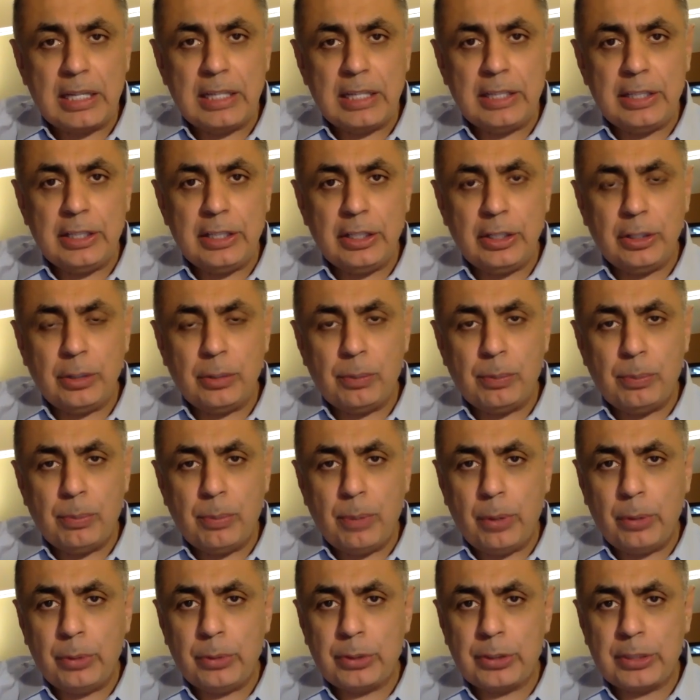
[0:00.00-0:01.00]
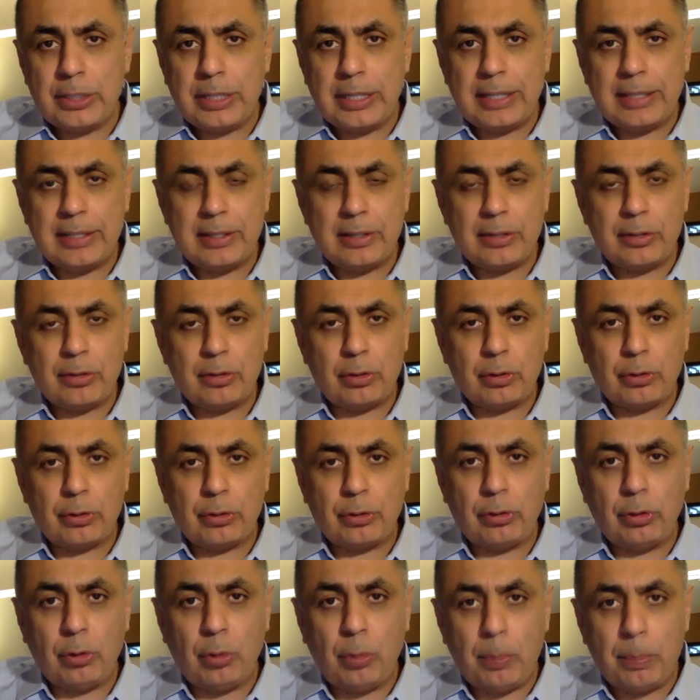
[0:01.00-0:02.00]
most dentists are
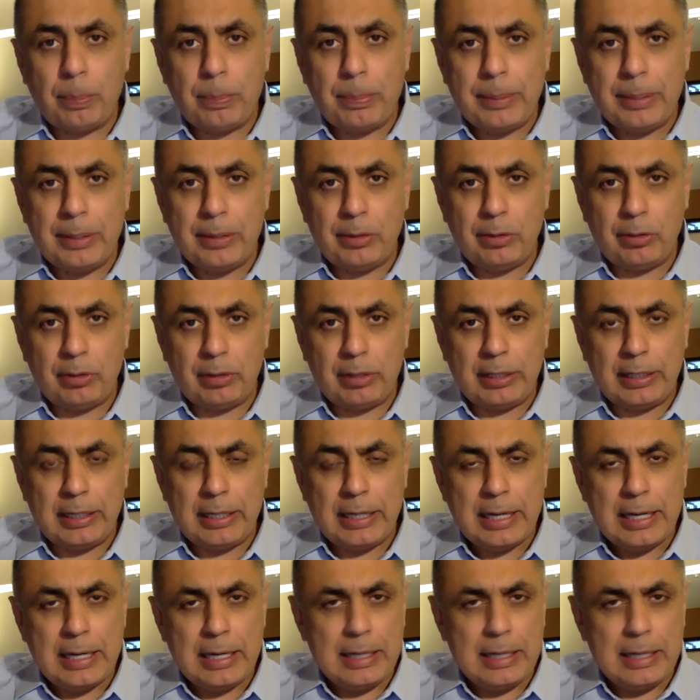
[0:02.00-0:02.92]
so busy